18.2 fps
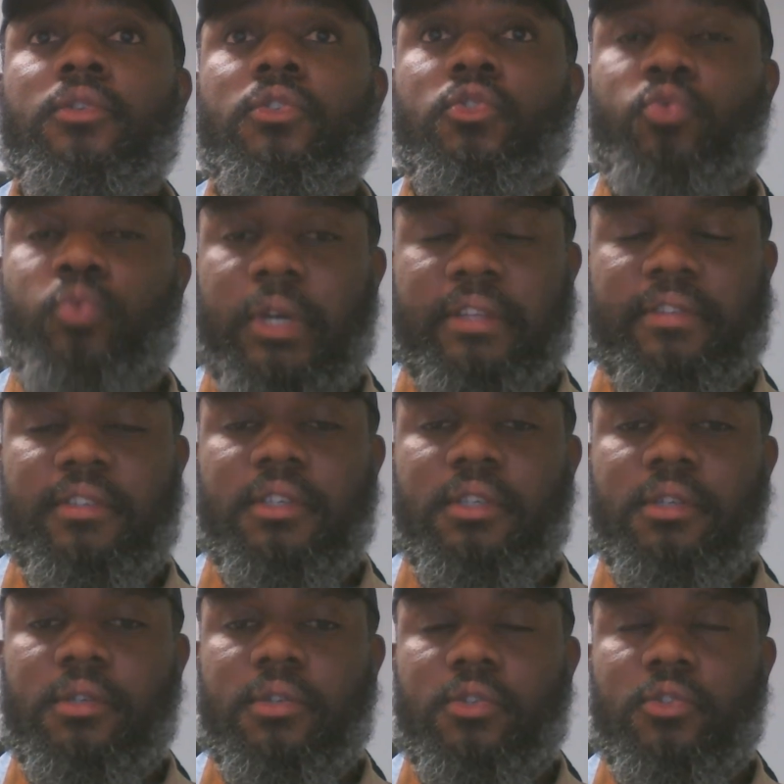
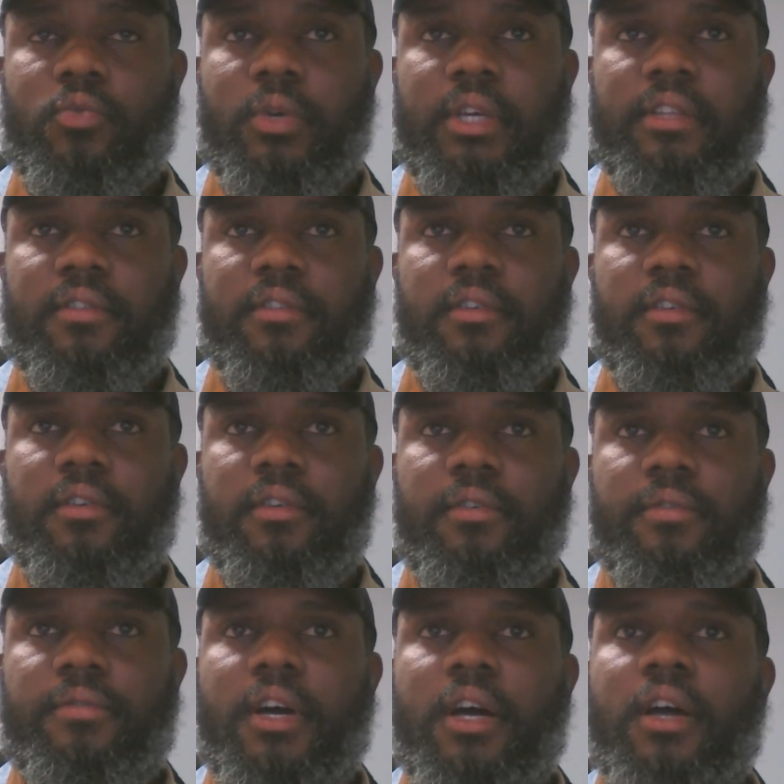
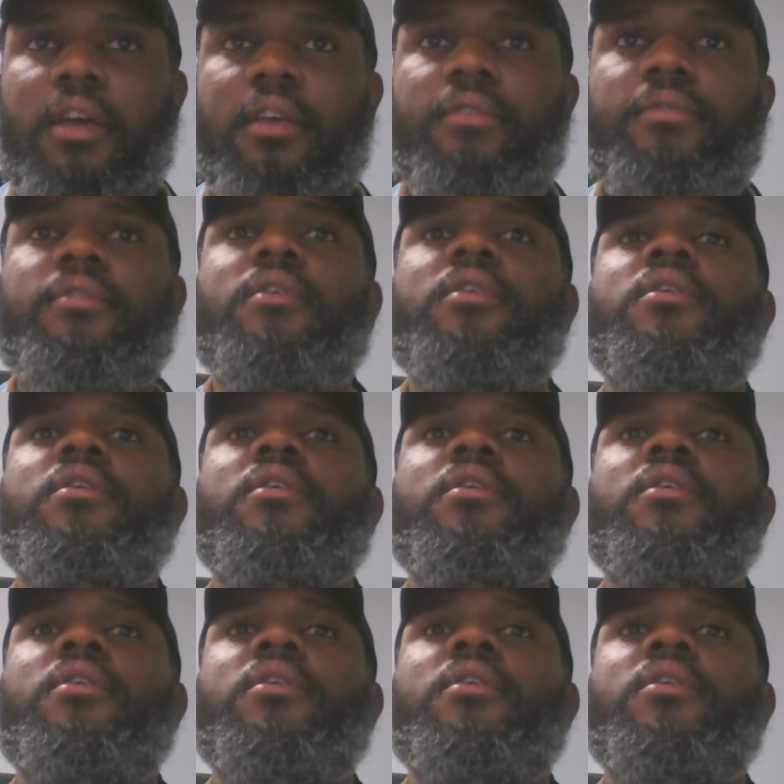2025.